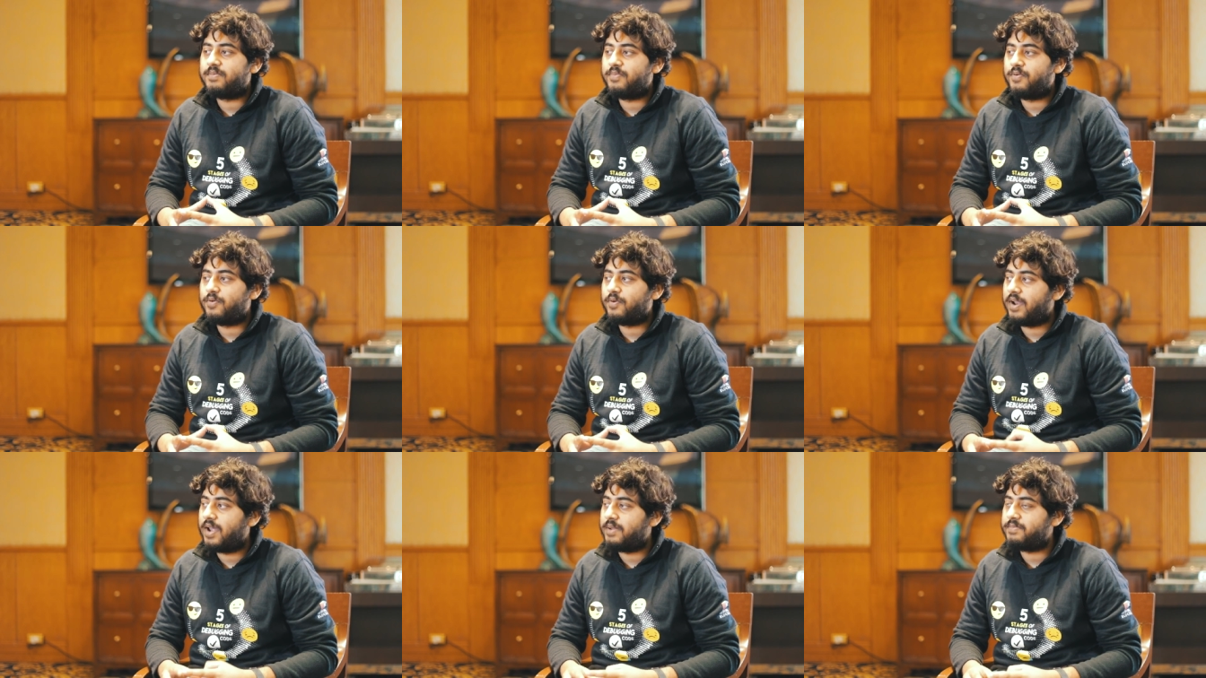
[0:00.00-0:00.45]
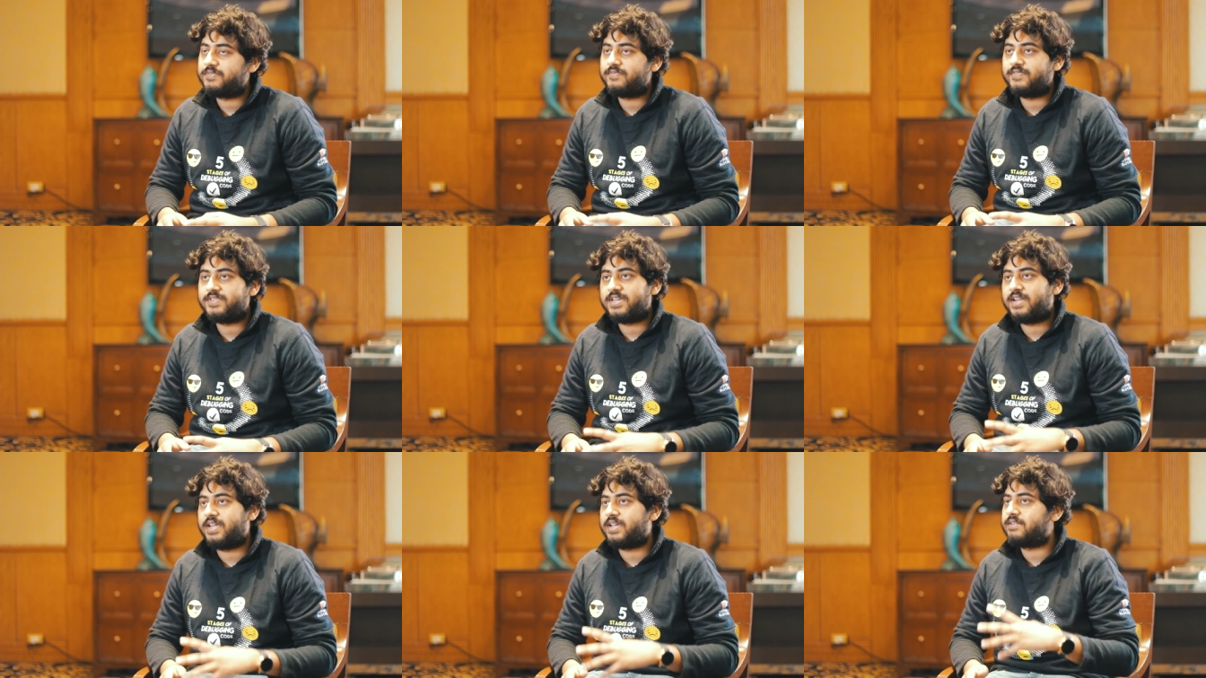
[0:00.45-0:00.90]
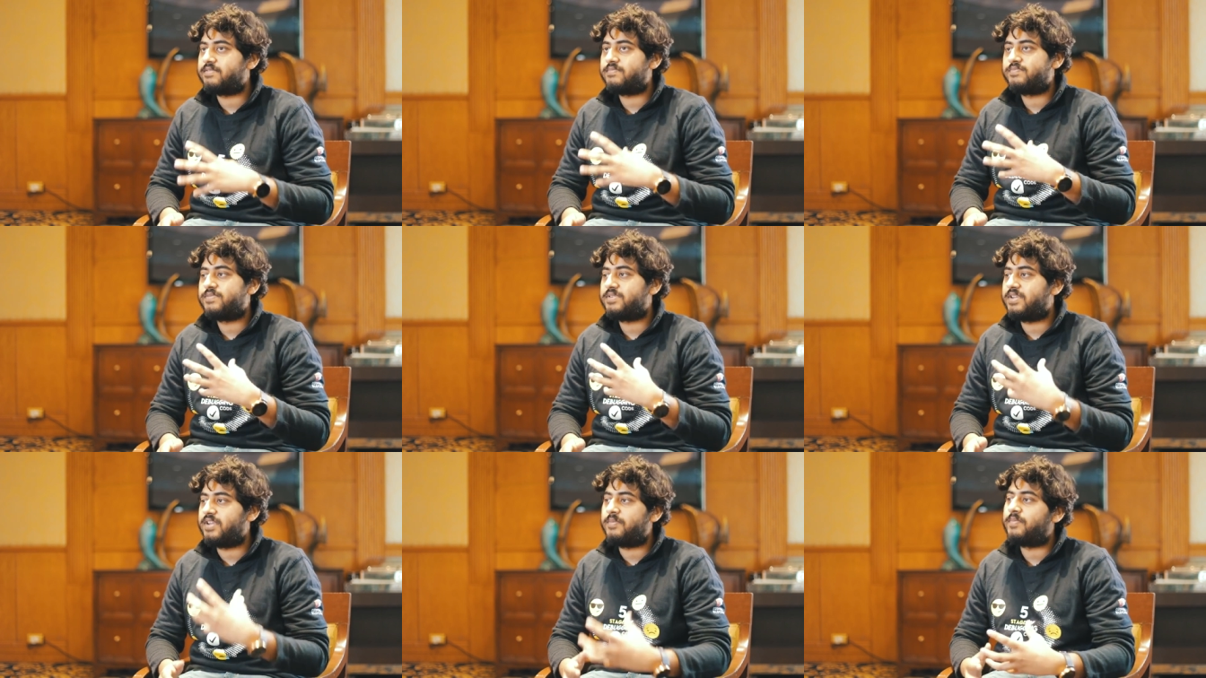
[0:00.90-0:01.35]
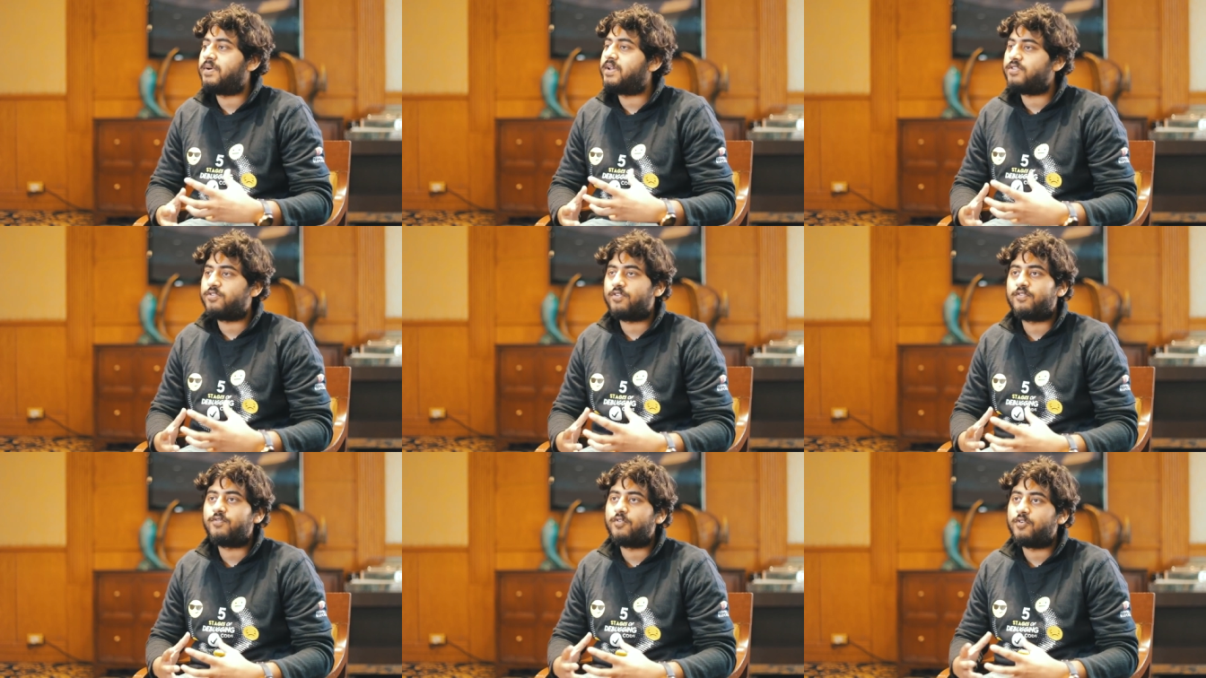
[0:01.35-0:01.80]
programs which are like three
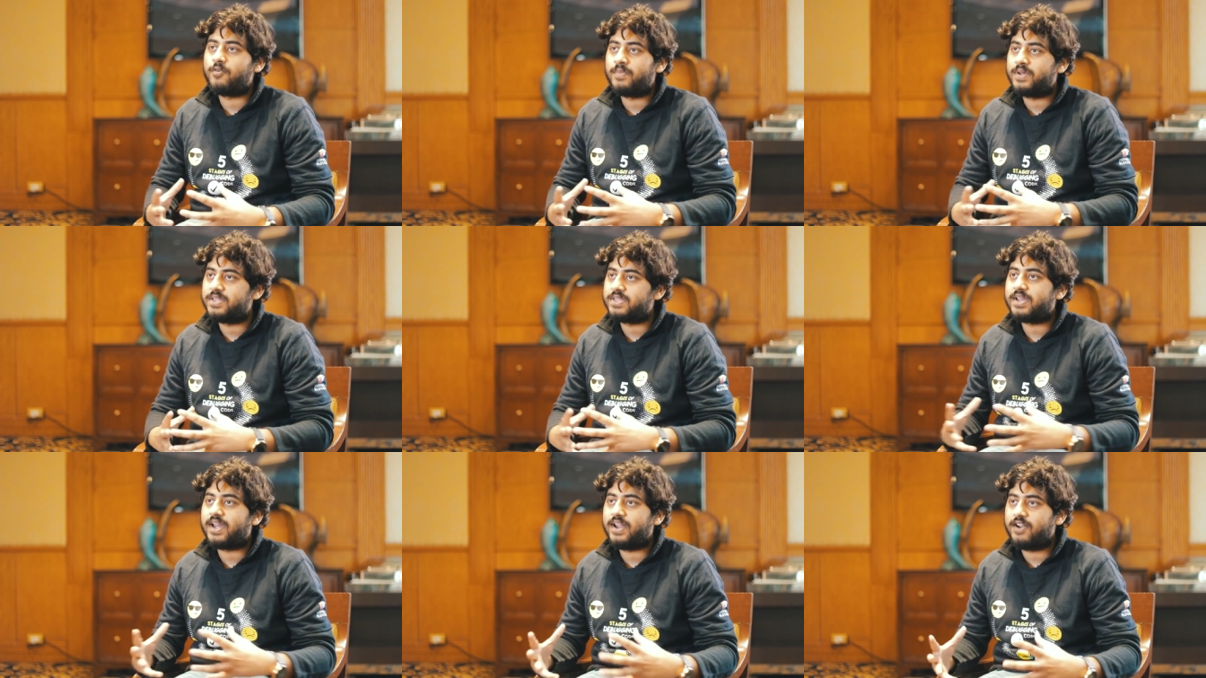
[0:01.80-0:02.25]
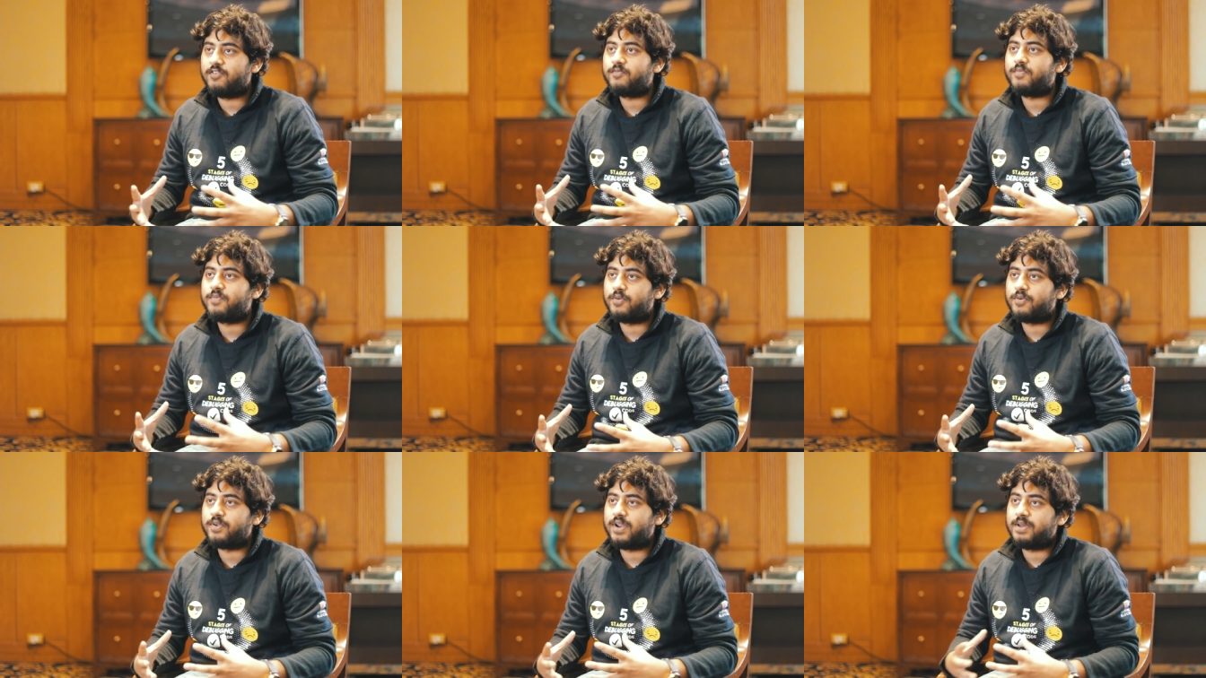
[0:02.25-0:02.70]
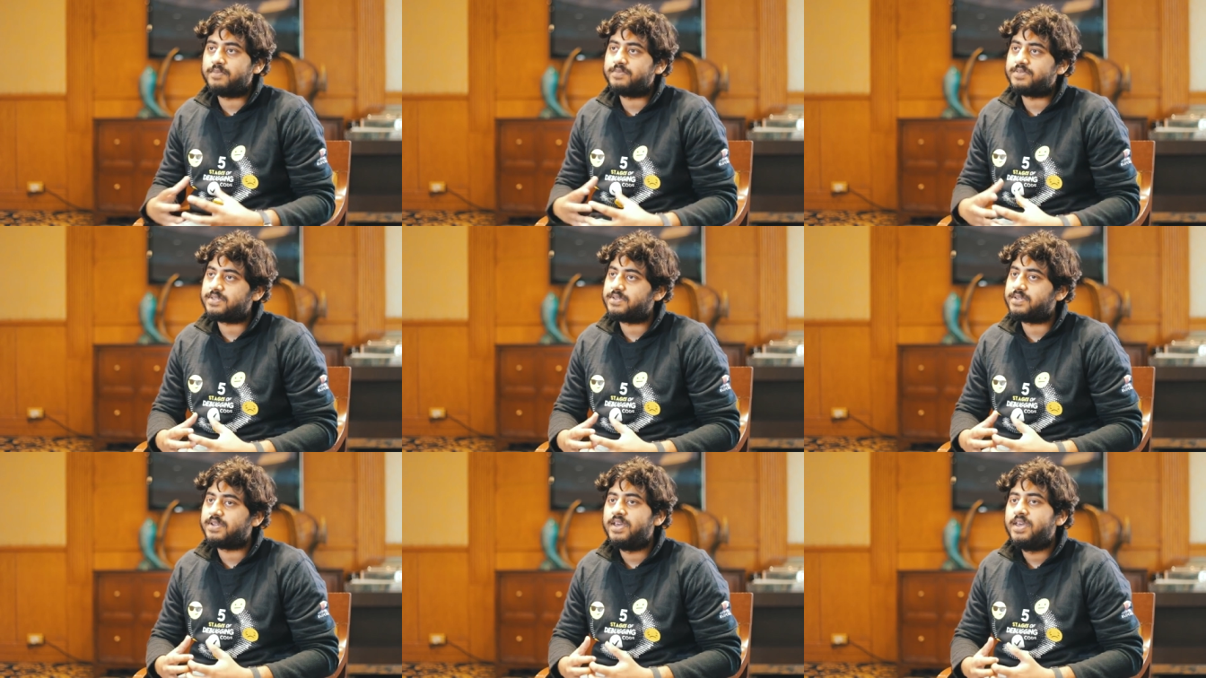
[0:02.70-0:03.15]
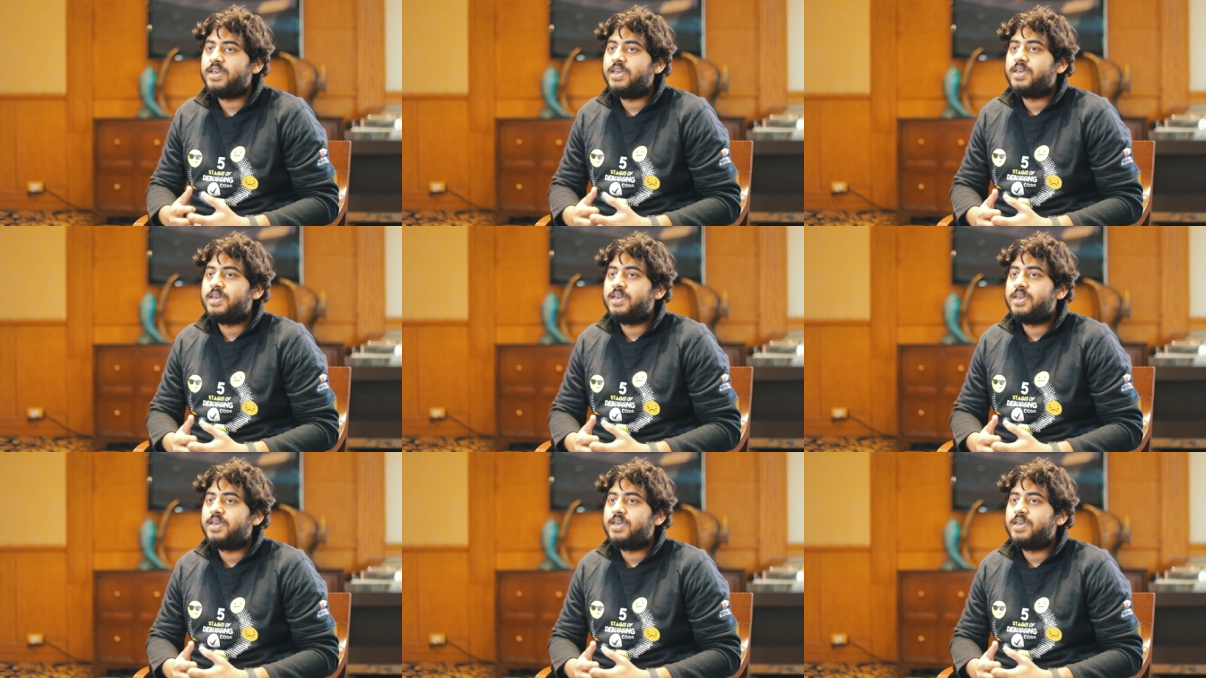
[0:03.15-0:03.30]
month or four month kind of programs and